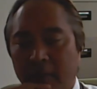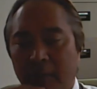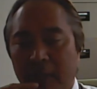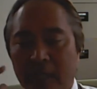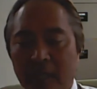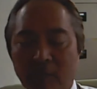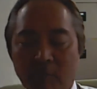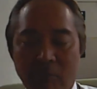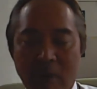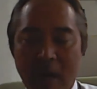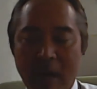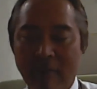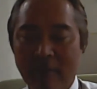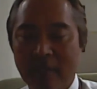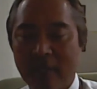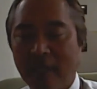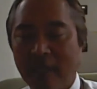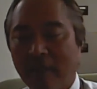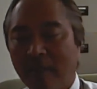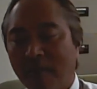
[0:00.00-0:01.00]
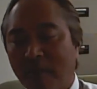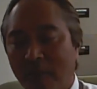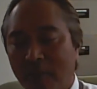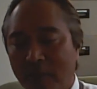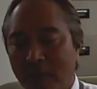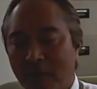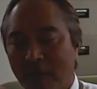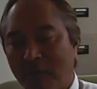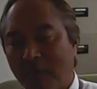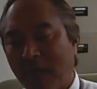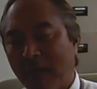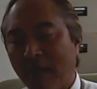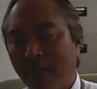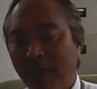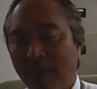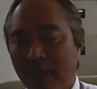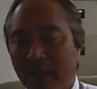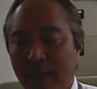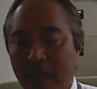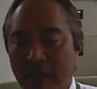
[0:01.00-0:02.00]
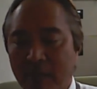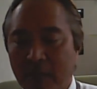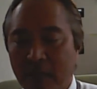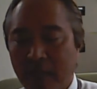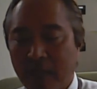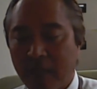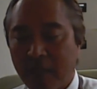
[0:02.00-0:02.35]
of these privacy versus benefit types of